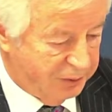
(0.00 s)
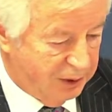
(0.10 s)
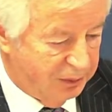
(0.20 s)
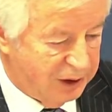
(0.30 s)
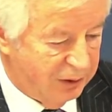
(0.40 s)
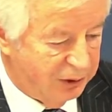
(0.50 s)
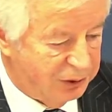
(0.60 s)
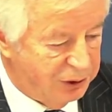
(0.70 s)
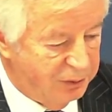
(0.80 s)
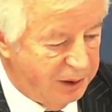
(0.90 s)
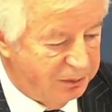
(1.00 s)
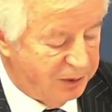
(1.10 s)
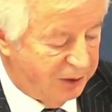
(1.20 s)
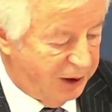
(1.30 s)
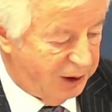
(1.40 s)
the materials you've been
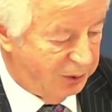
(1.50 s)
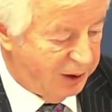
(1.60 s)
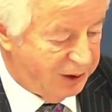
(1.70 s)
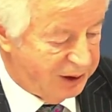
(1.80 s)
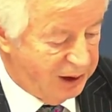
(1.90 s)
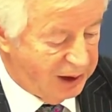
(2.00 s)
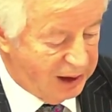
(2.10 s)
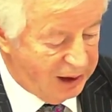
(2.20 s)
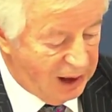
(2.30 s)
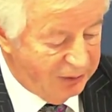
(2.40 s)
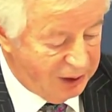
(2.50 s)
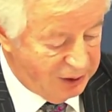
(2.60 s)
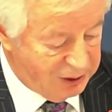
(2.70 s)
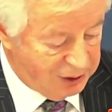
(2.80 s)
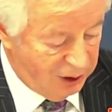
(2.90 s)
provided with, seen any
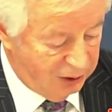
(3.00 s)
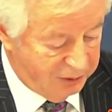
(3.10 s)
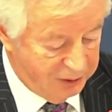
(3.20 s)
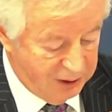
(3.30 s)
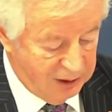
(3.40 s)
evidence of